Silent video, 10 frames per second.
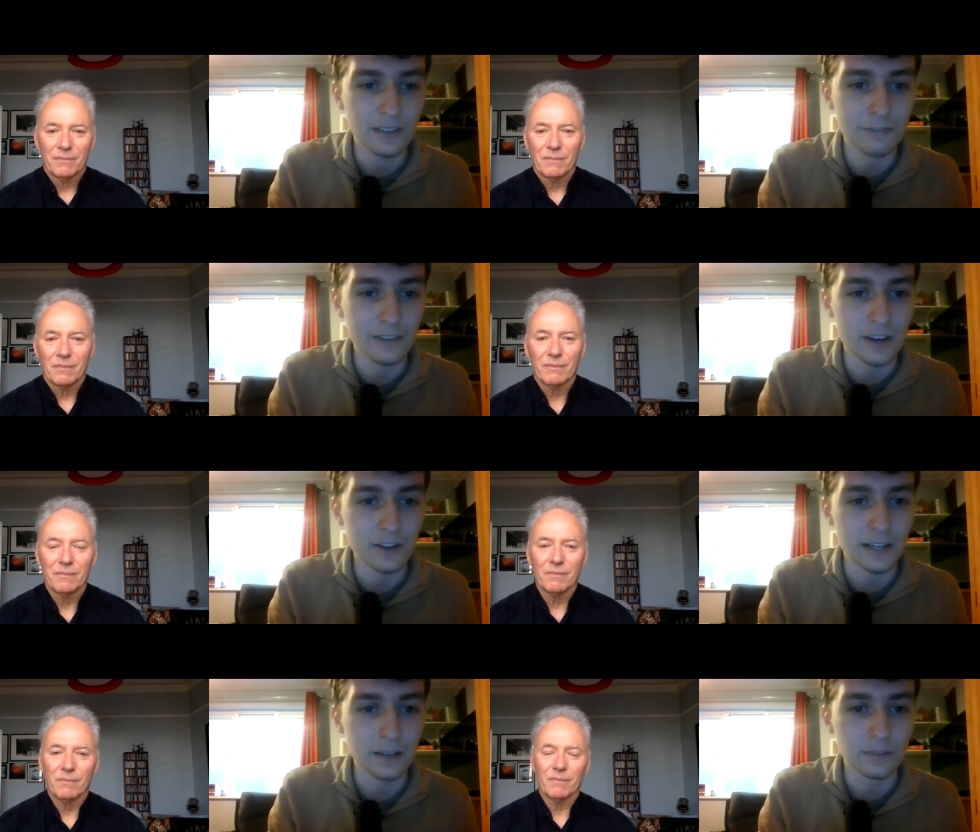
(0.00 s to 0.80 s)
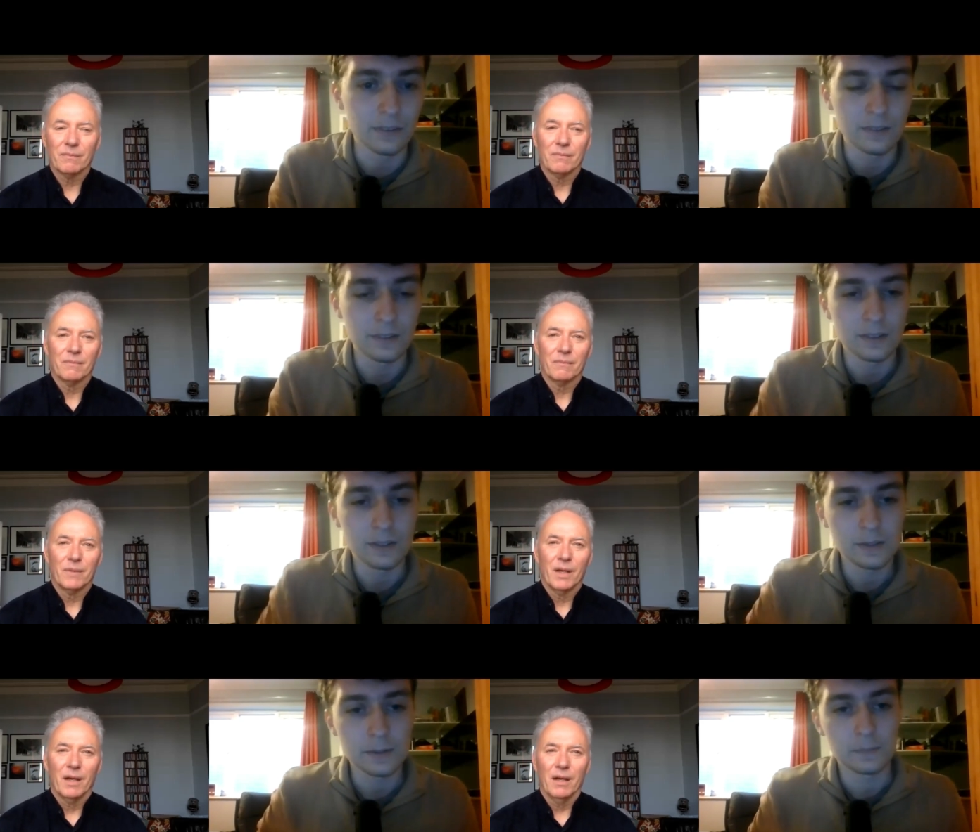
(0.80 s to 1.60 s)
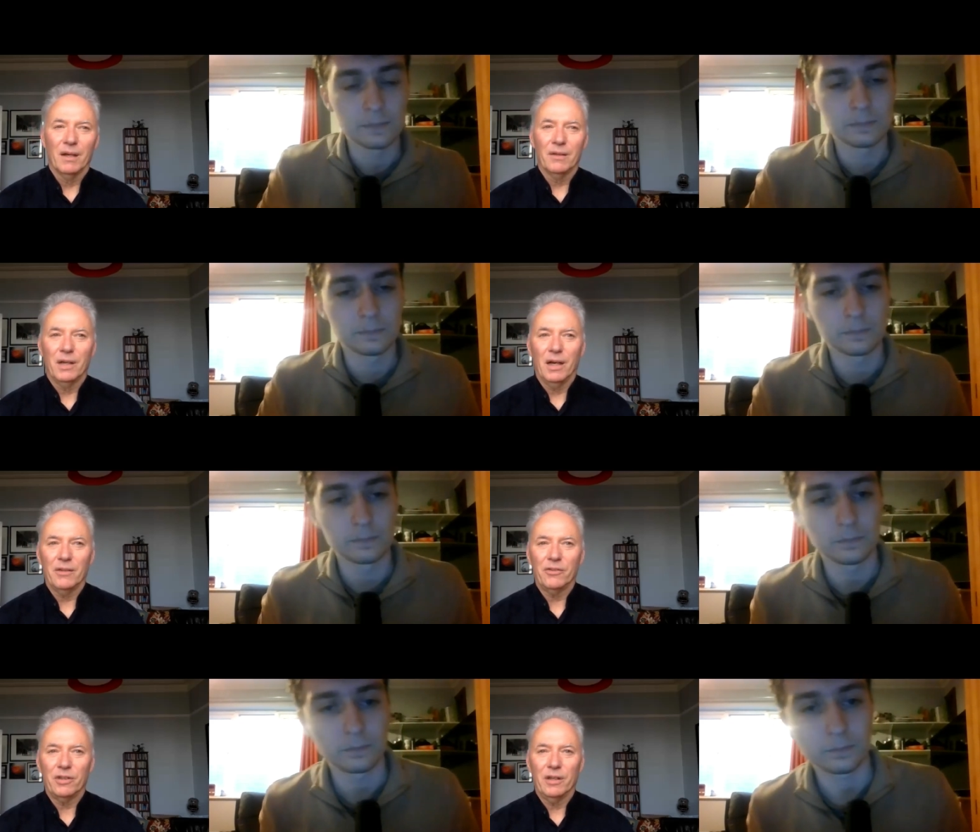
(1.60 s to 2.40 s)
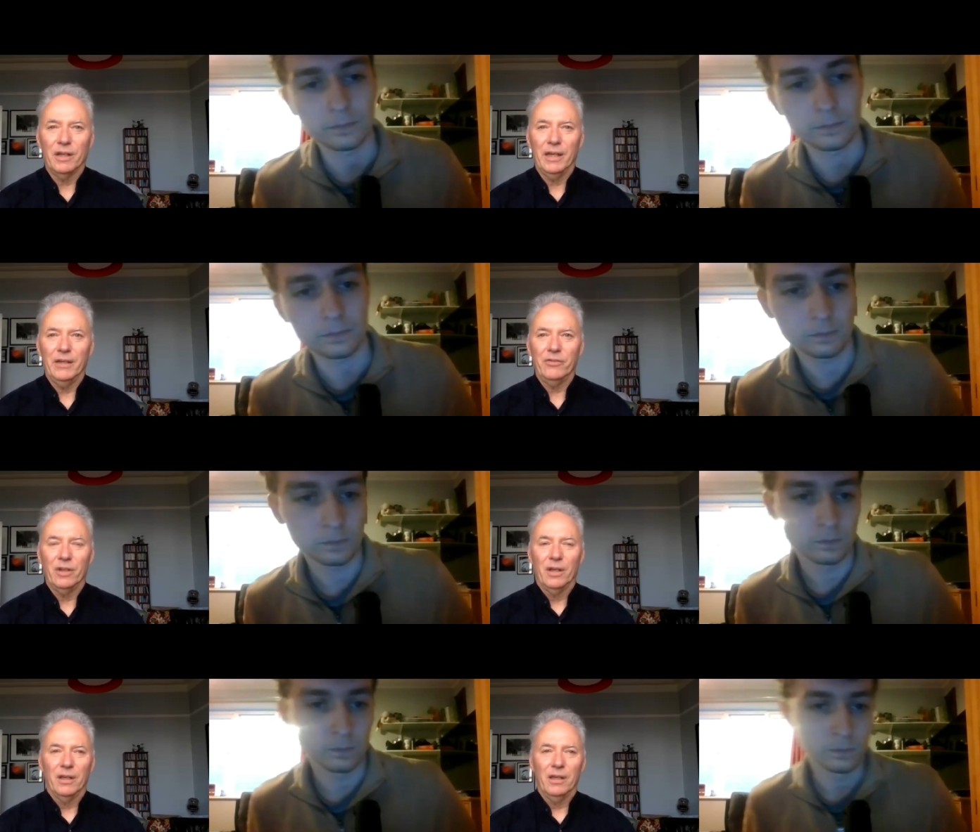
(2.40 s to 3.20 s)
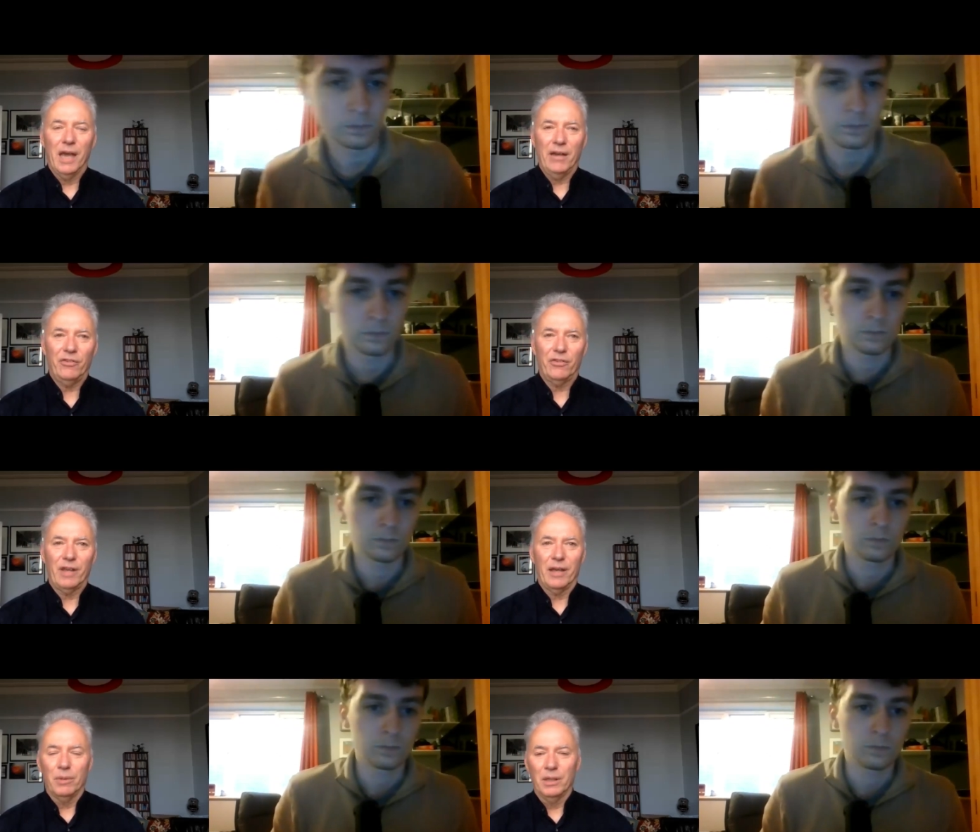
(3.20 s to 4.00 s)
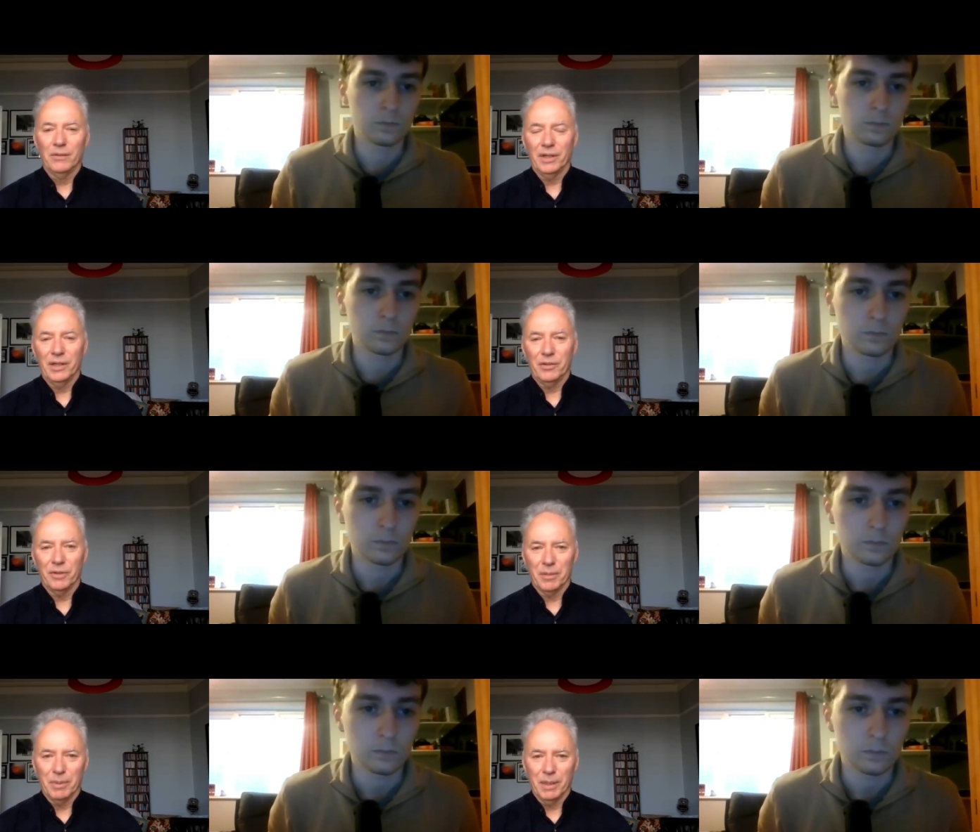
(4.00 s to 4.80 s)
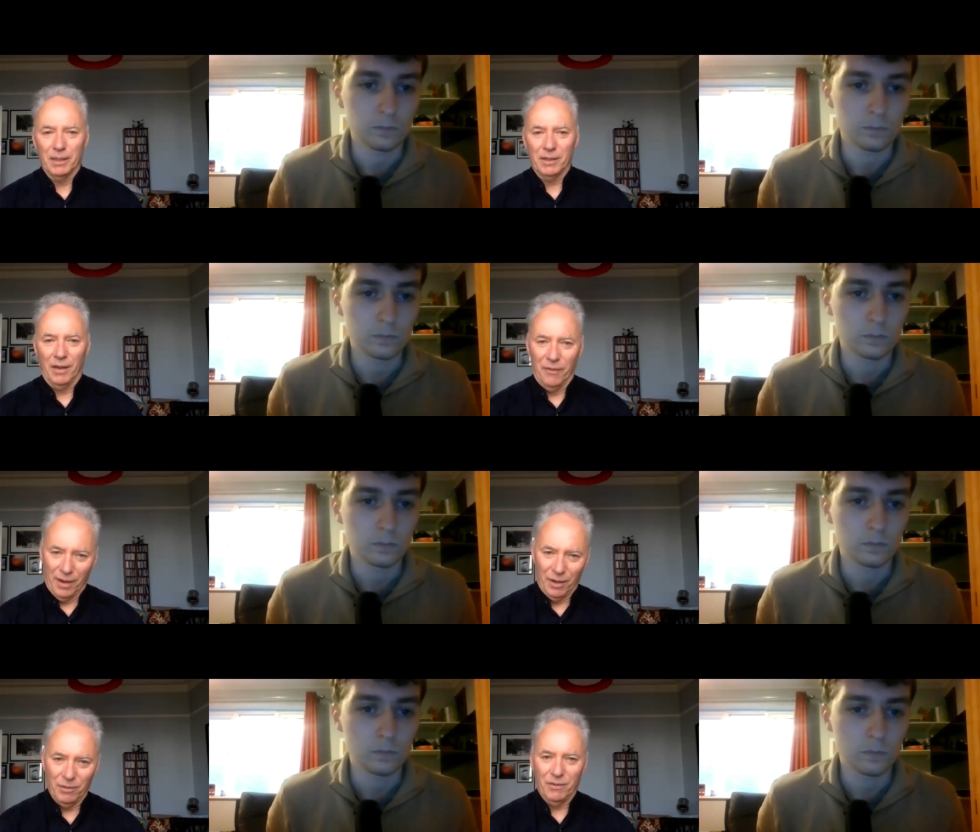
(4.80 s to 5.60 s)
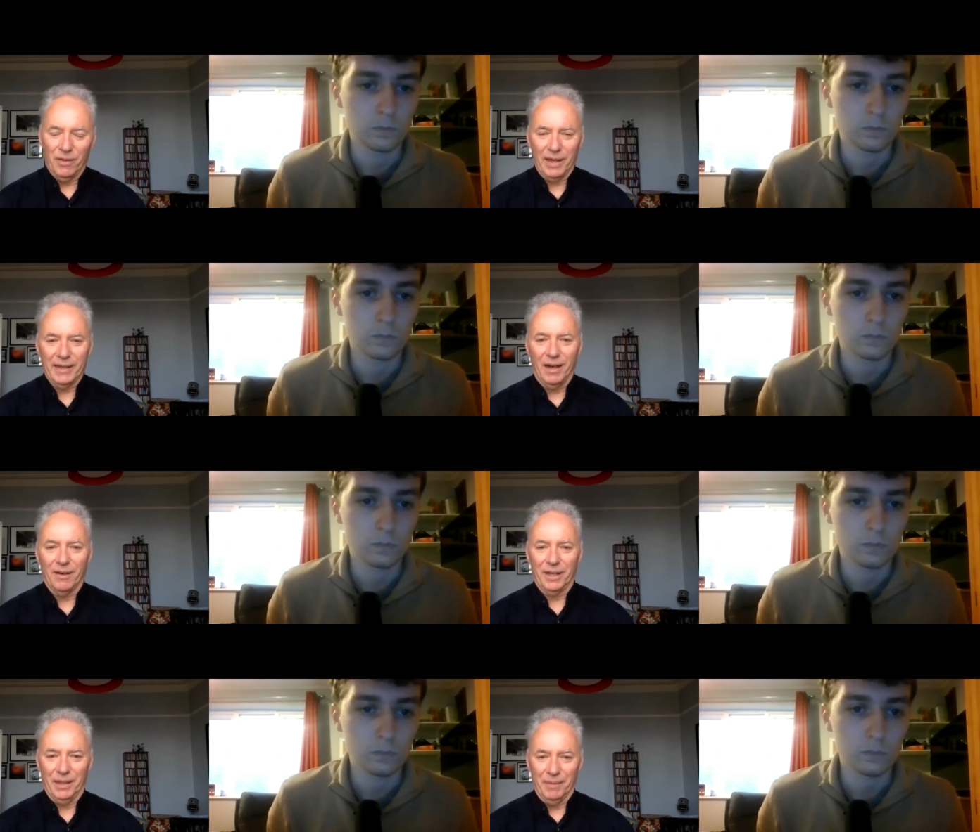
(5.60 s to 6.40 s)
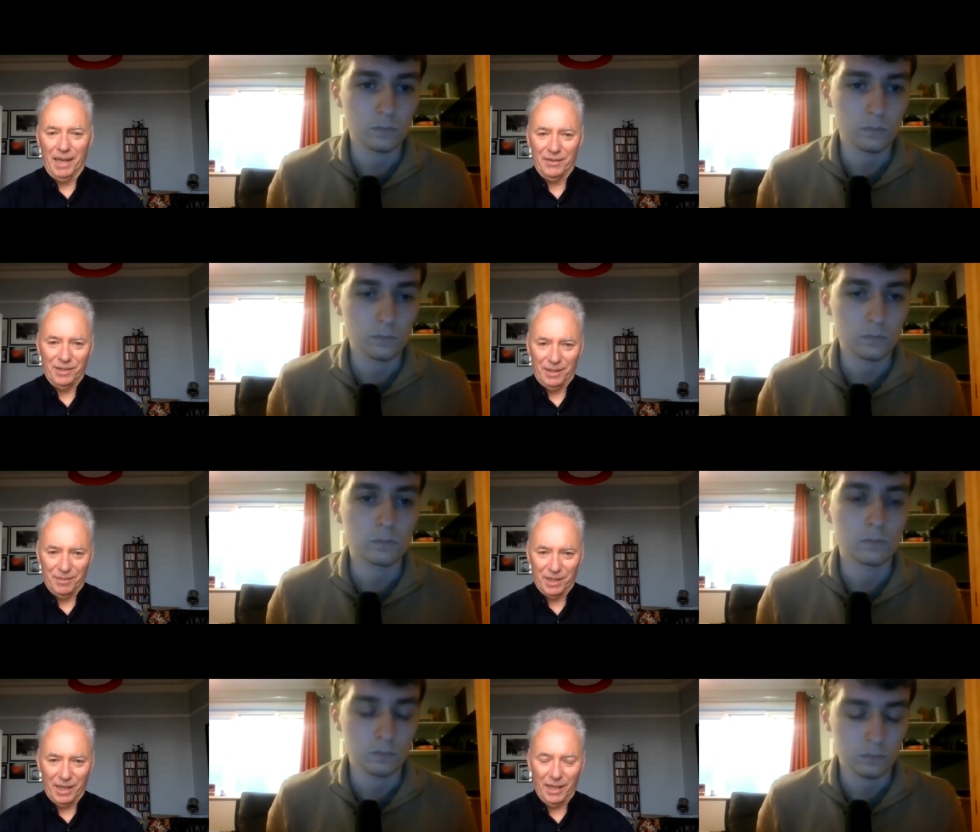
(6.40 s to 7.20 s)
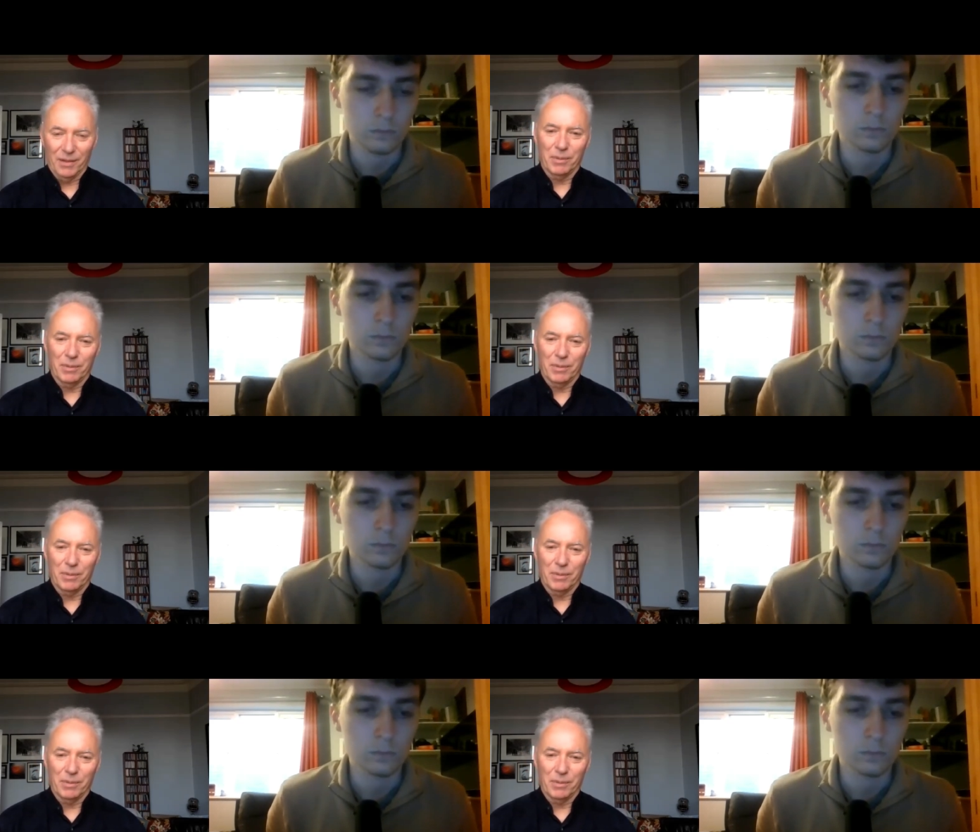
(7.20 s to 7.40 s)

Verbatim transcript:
Speaker 1: if they go down?
Speaker 2: Uh, the answer is yes, they will need to rebuild, and no, they can't keep that team together